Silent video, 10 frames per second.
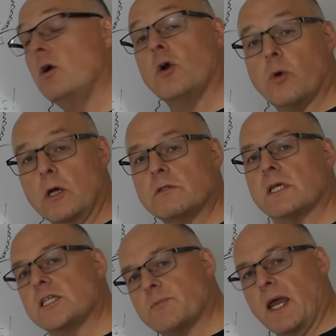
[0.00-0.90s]
Quote,
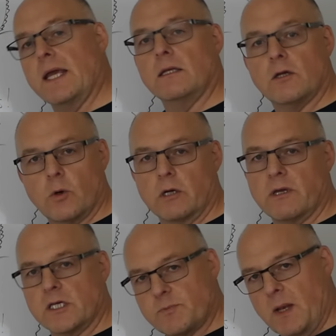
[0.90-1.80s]
explain, quote,
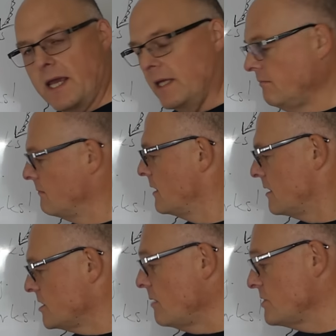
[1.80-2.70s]
explain.
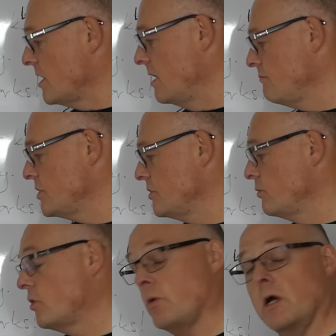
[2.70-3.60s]
Sometimes
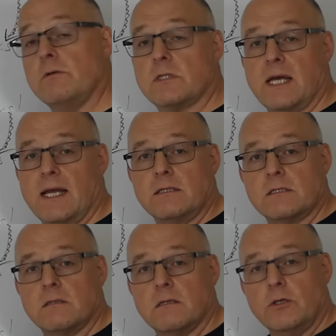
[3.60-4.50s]
you'll quote and
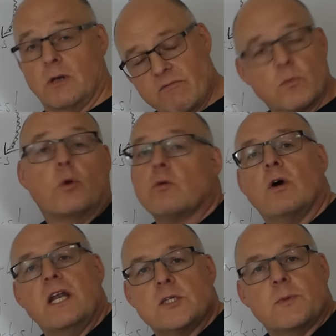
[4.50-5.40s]
you'll have more than
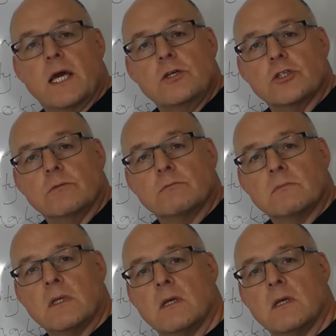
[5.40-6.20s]
one explanation.